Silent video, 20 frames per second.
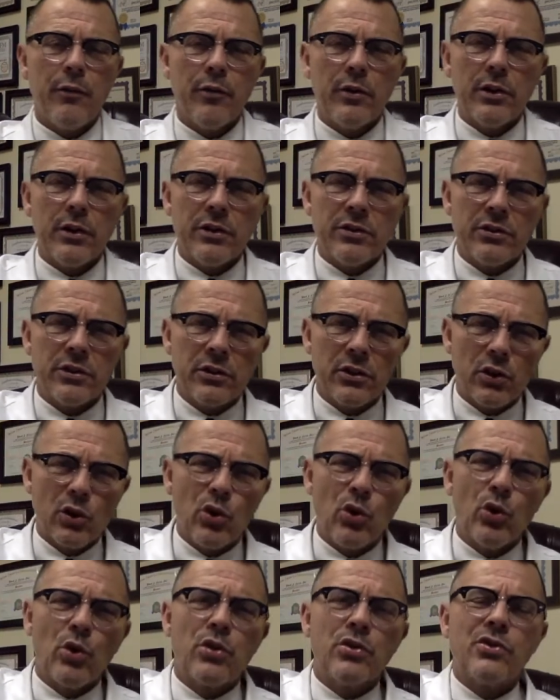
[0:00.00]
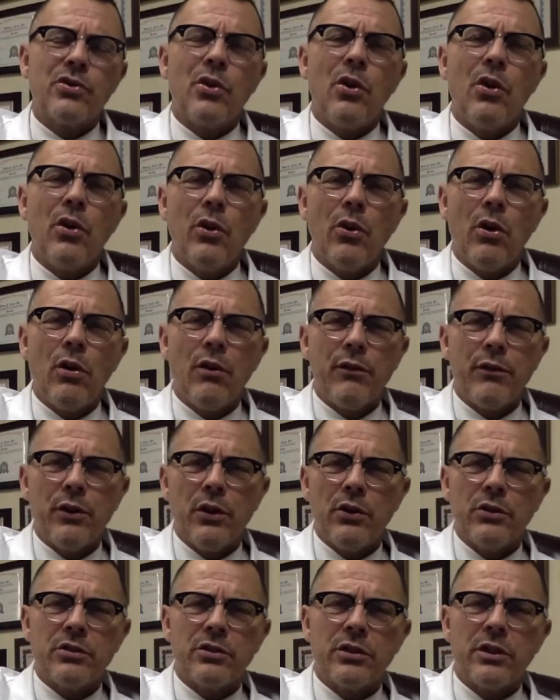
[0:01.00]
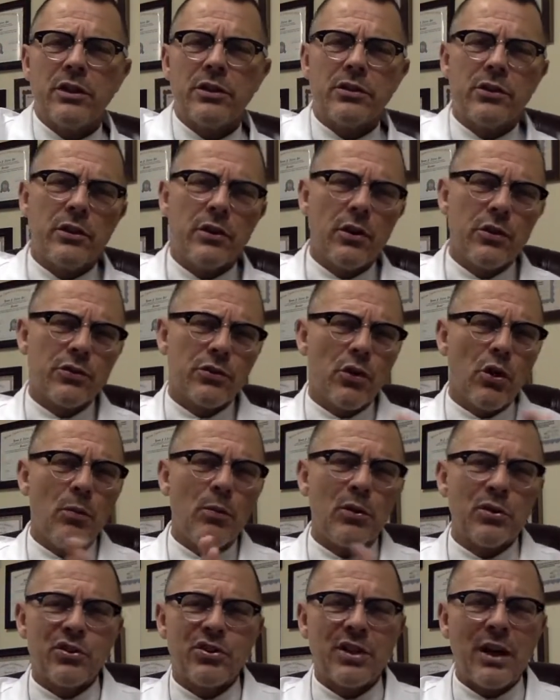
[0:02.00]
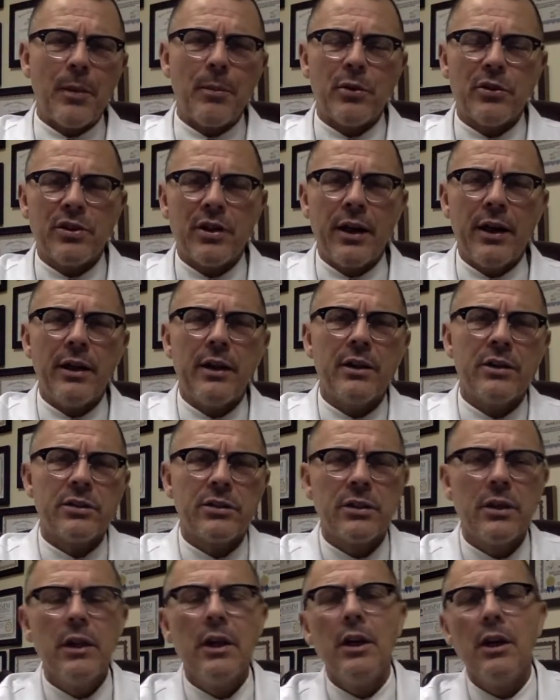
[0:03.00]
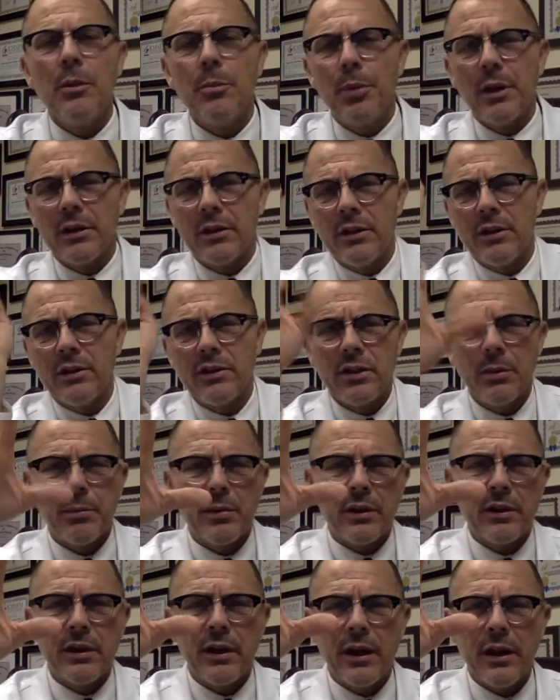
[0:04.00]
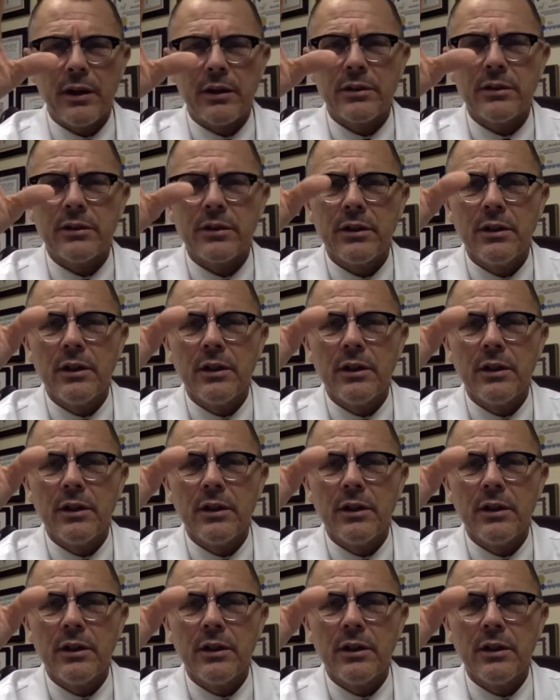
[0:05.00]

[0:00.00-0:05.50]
releasing the cortisol and all of those things. So those are almost simultaneous, but the autonomics